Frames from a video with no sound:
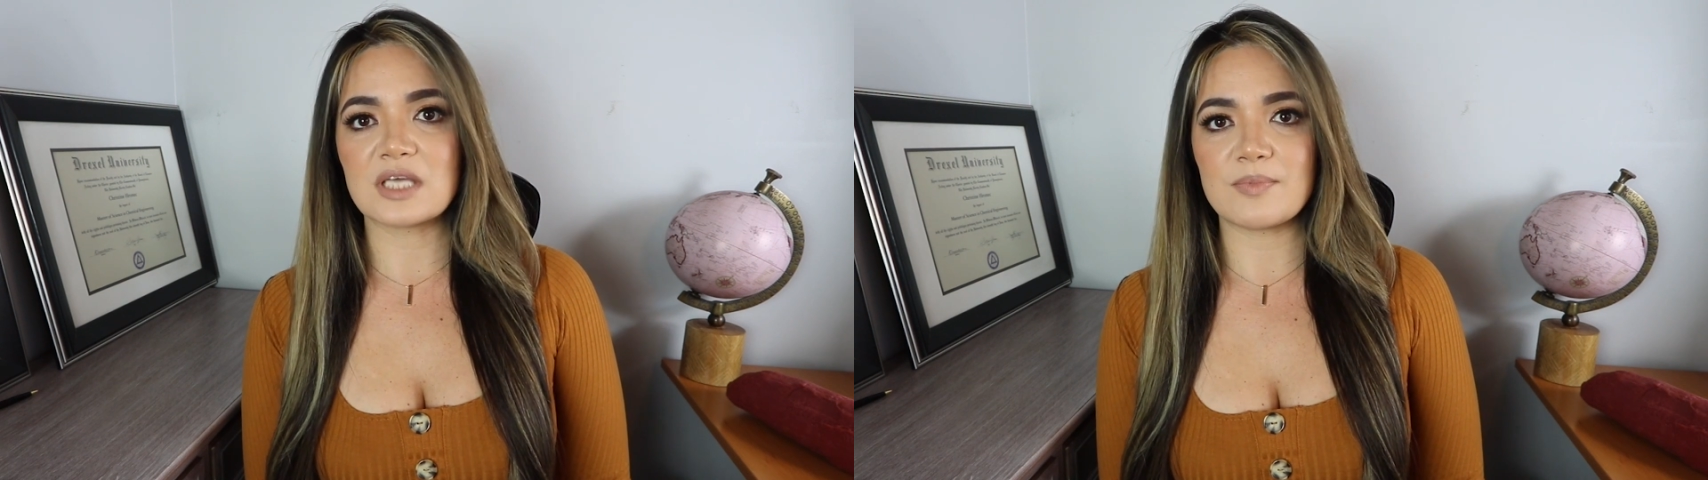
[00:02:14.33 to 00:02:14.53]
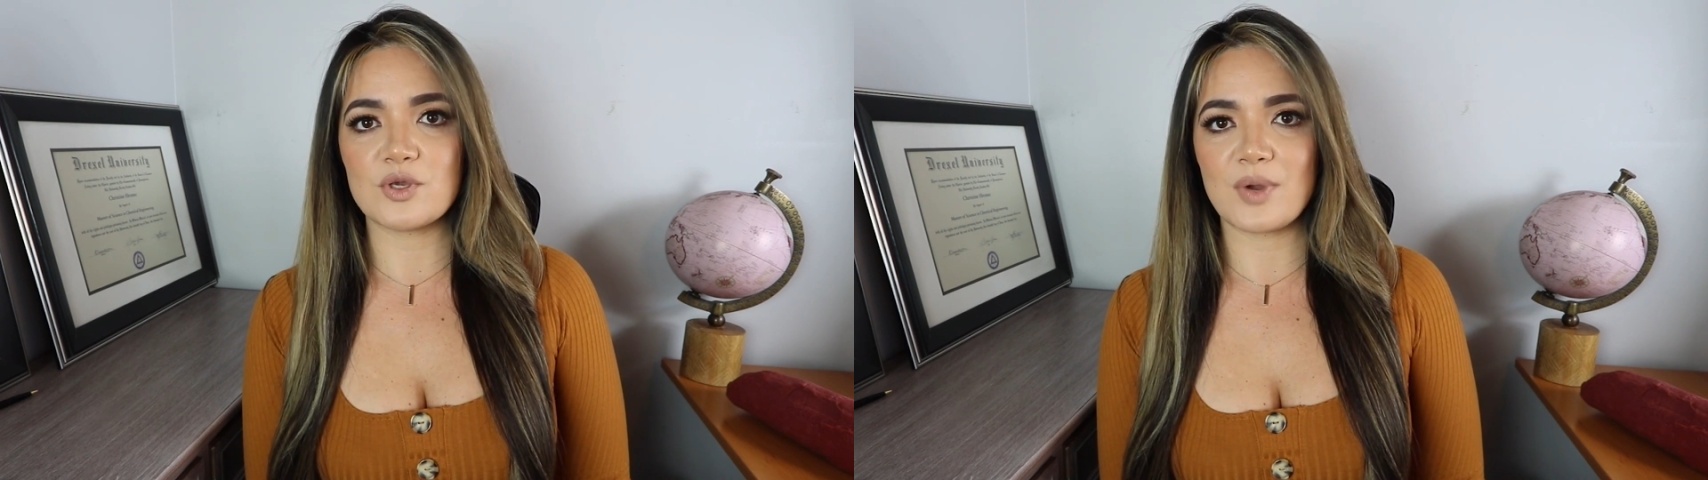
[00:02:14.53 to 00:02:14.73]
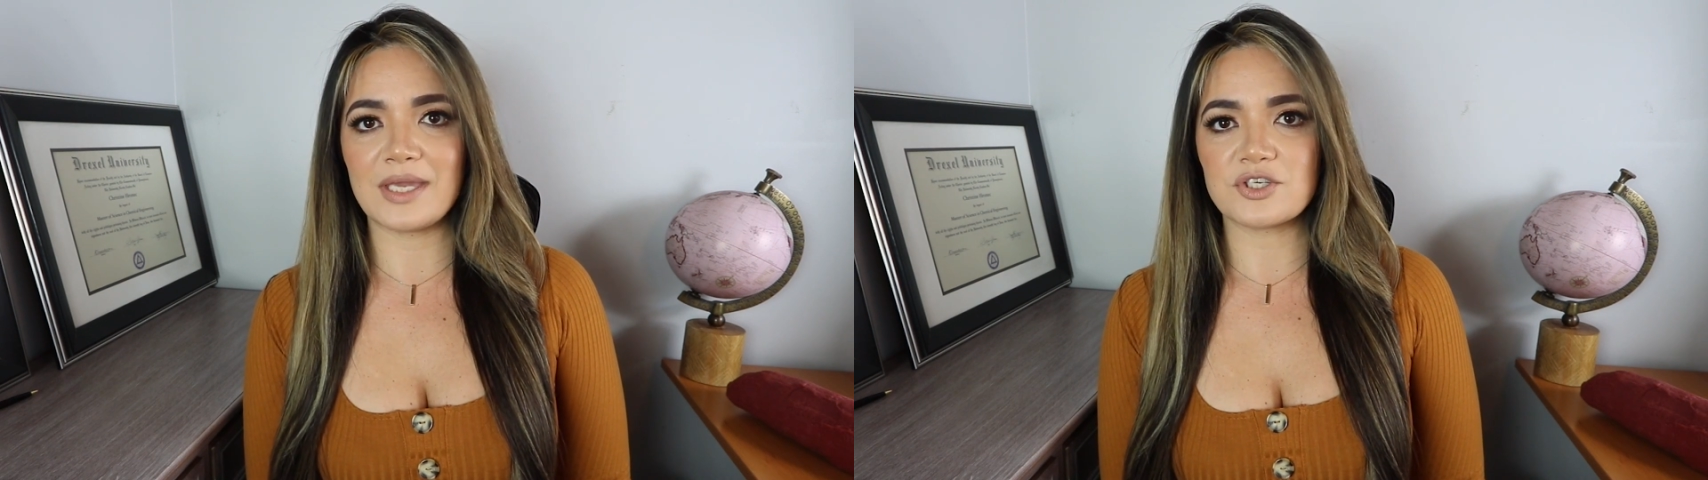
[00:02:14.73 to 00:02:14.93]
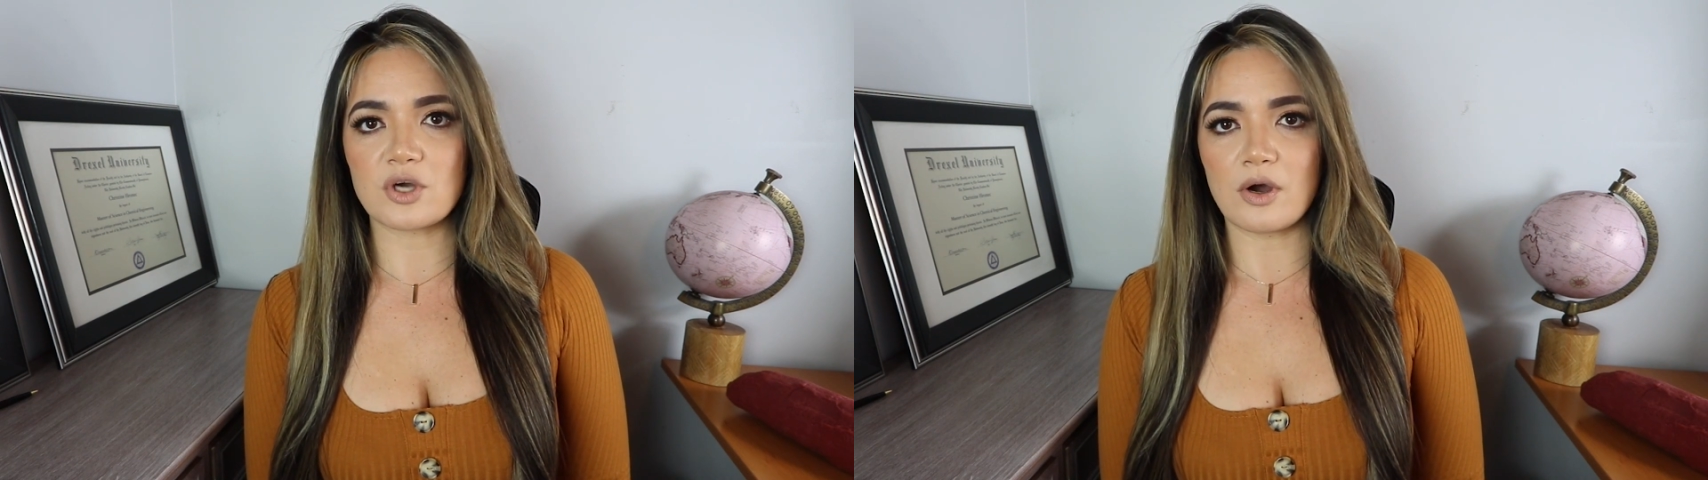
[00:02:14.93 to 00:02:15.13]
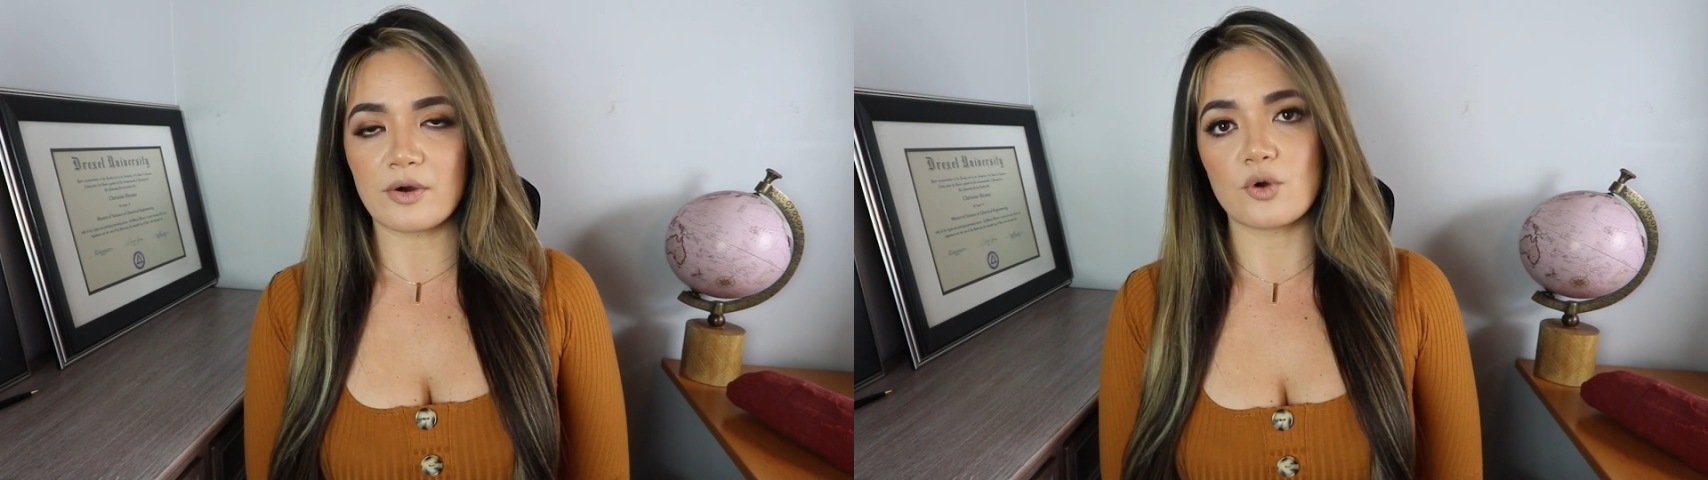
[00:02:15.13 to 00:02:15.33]

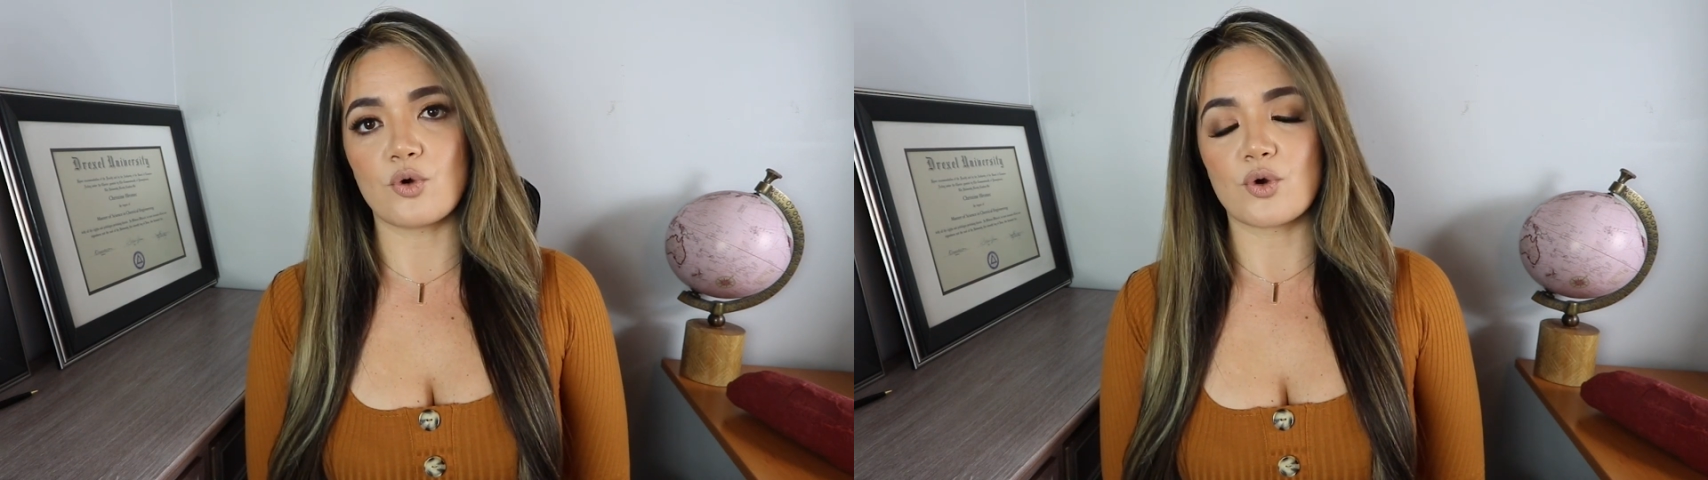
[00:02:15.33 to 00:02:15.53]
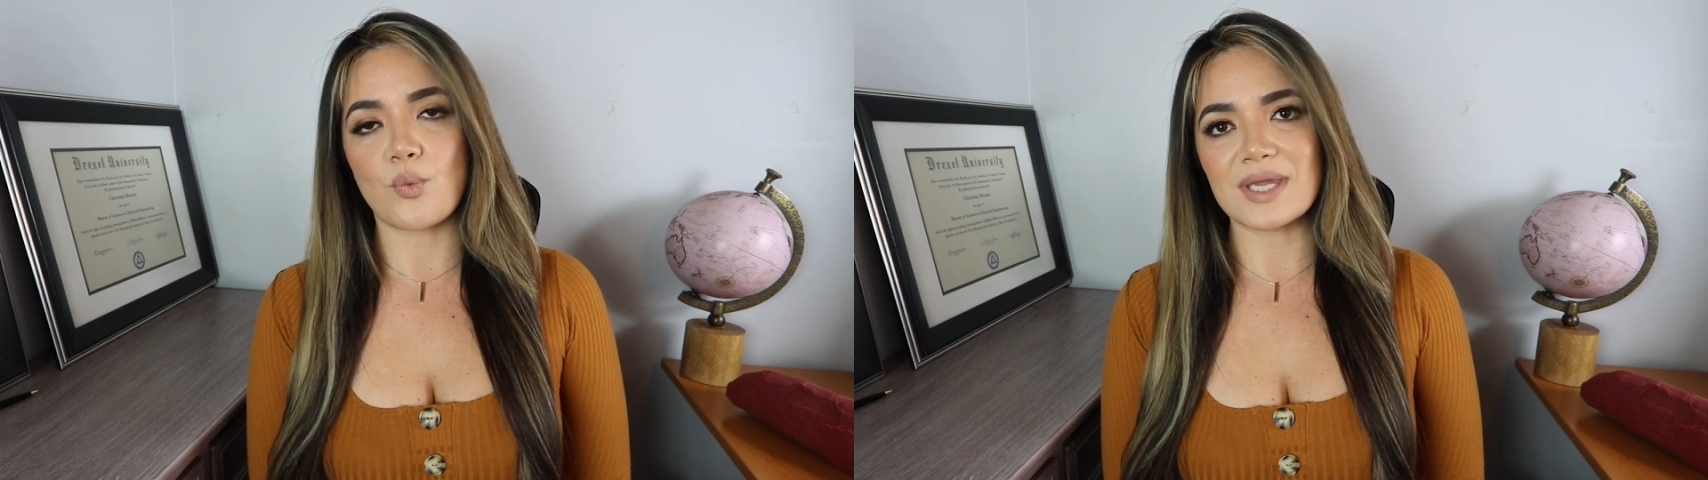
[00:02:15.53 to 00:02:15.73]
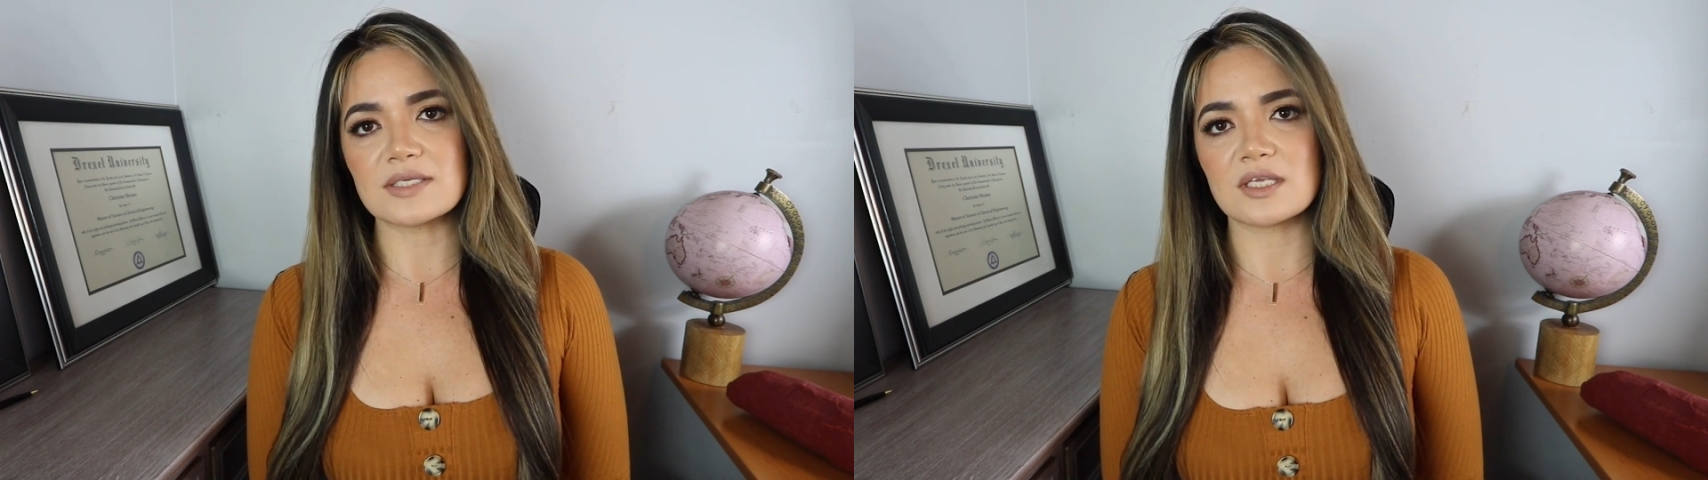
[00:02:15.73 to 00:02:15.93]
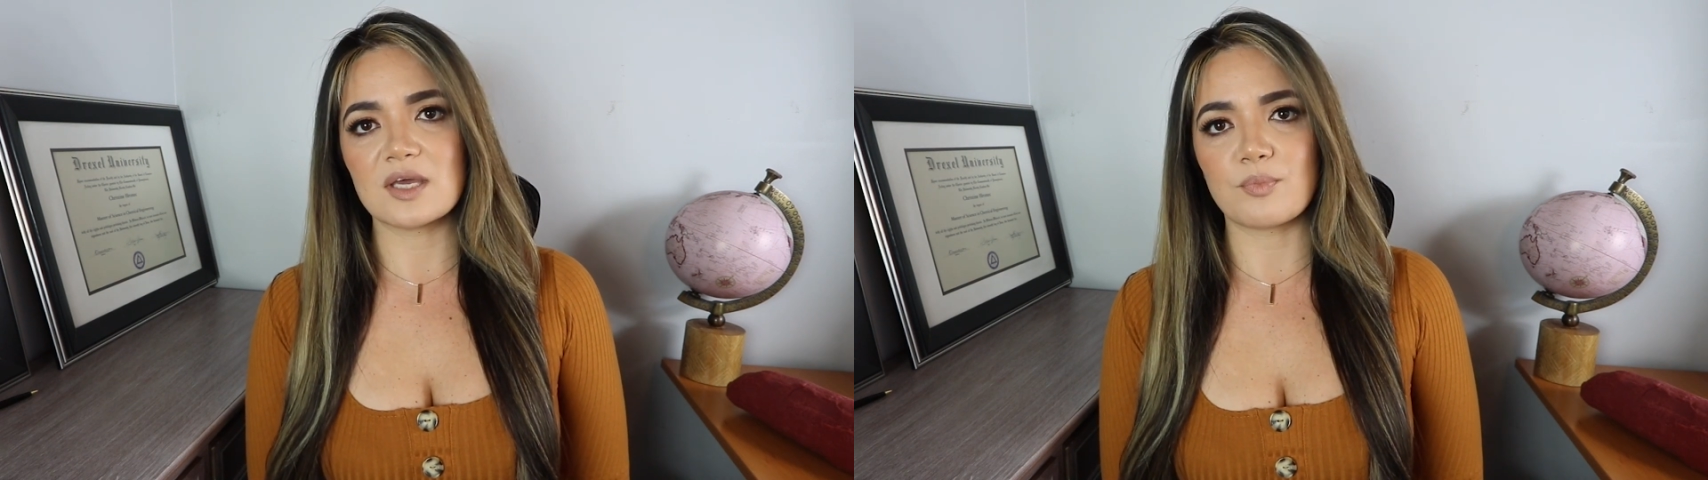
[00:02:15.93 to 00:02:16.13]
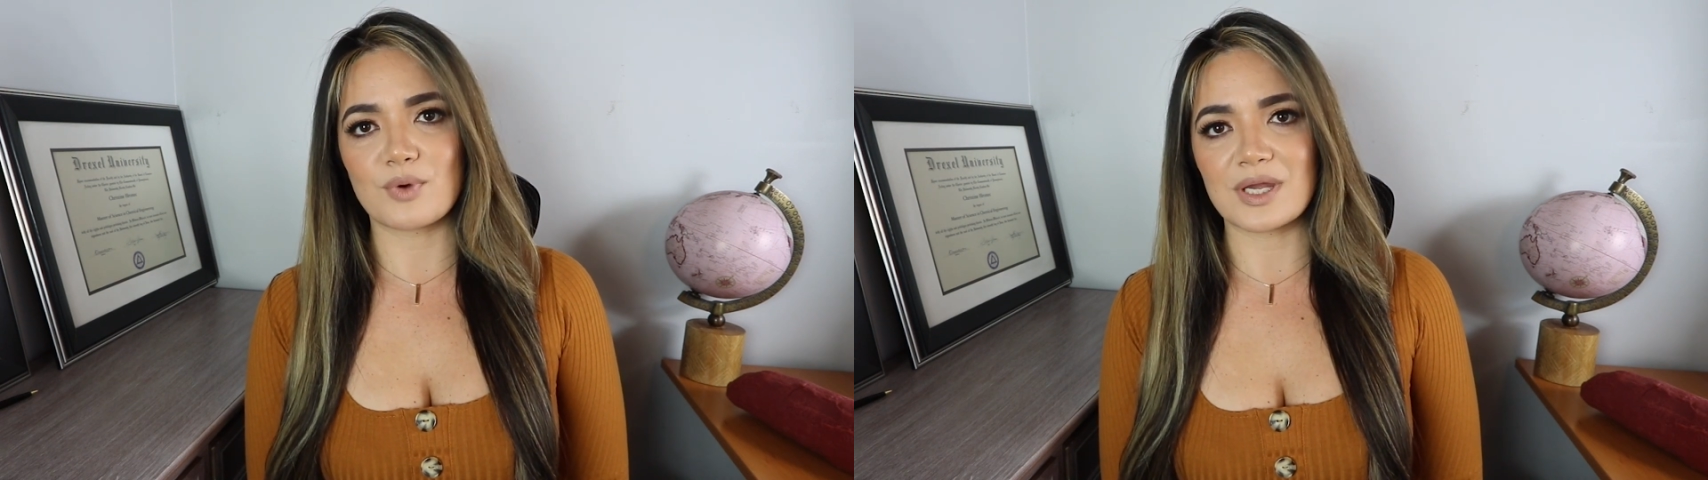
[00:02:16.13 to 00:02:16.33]
WHR or waist to hip